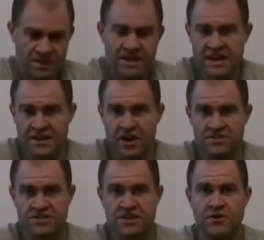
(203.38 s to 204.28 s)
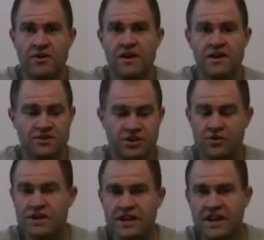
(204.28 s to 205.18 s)
And also, you
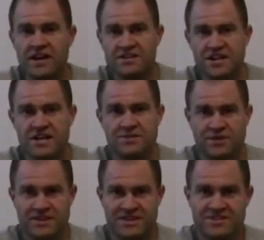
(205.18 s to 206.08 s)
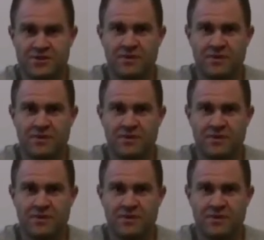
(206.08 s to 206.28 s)
don't get a lot of shots with this.